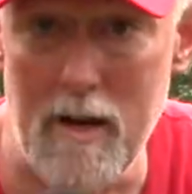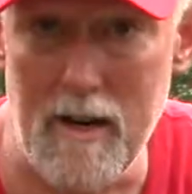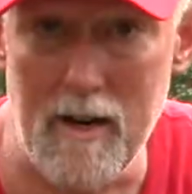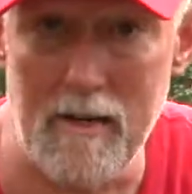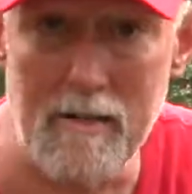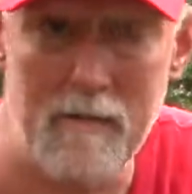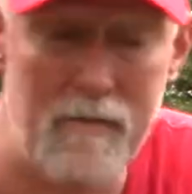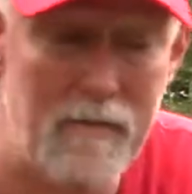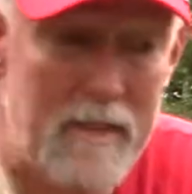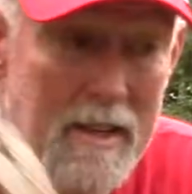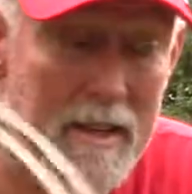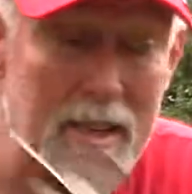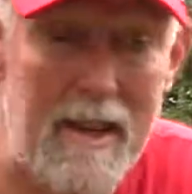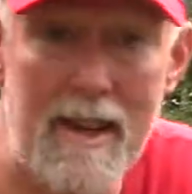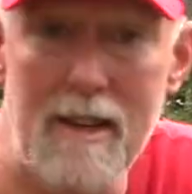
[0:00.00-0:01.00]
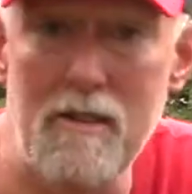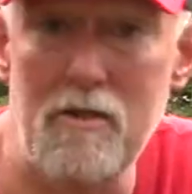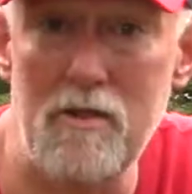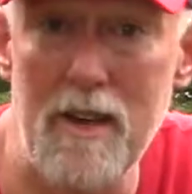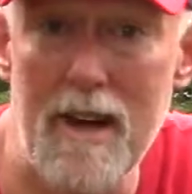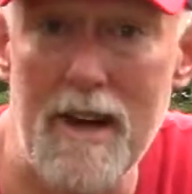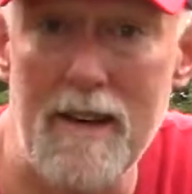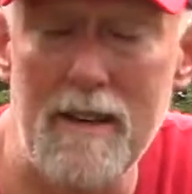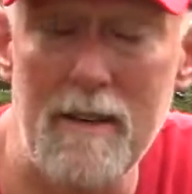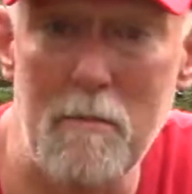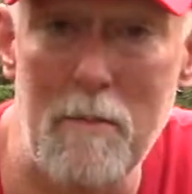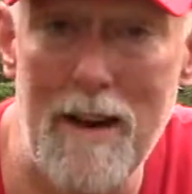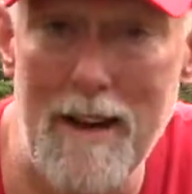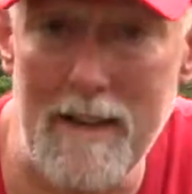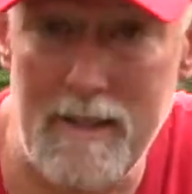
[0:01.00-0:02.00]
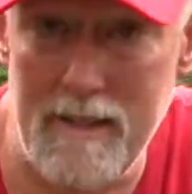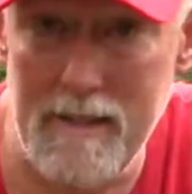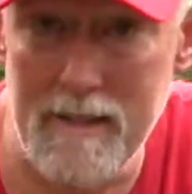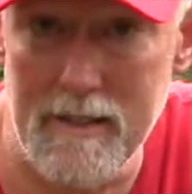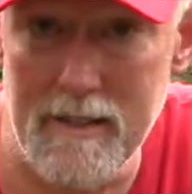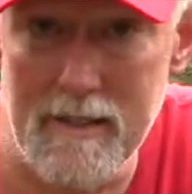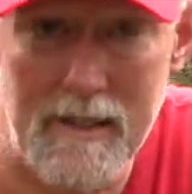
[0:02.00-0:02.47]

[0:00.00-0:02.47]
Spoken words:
arrow. Hadn't shot it in about a year.